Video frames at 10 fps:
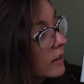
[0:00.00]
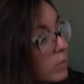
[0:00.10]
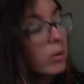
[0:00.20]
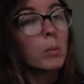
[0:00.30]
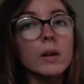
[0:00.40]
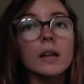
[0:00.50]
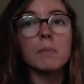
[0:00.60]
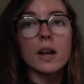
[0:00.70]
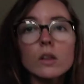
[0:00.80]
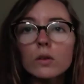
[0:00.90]
He'd probably
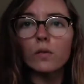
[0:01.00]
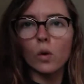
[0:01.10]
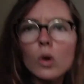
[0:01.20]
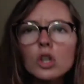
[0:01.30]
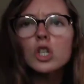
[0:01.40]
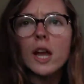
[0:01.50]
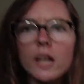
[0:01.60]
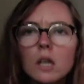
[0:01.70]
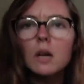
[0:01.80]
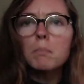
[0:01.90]
make the floor
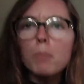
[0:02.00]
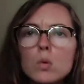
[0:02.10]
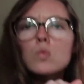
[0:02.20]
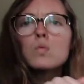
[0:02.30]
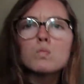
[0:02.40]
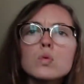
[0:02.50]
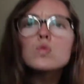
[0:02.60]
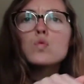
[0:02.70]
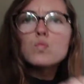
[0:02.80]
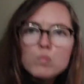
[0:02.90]
shake. Boom,
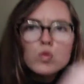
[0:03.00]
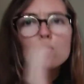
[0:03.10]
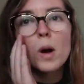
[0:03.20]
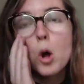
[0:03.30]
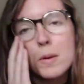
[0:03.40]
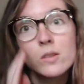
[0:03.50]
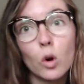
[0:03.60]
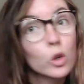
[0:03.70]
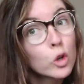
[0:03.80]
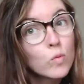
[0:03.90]
boom, boom. I hope he's
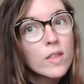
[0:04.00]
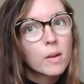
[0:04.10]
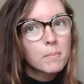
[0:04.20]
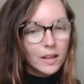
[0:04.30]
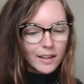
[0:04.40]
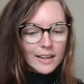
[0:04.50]
got a good rhythm.